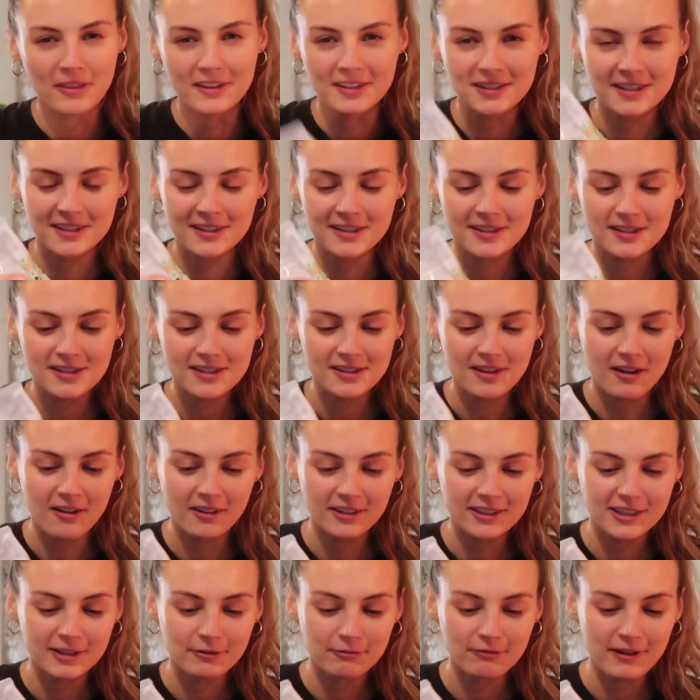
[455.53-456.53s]
This is
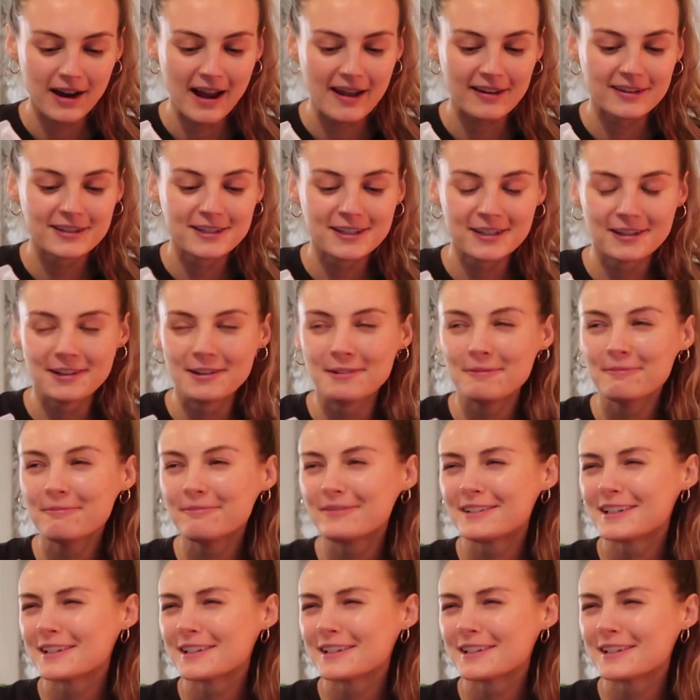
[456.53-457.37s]
such a random,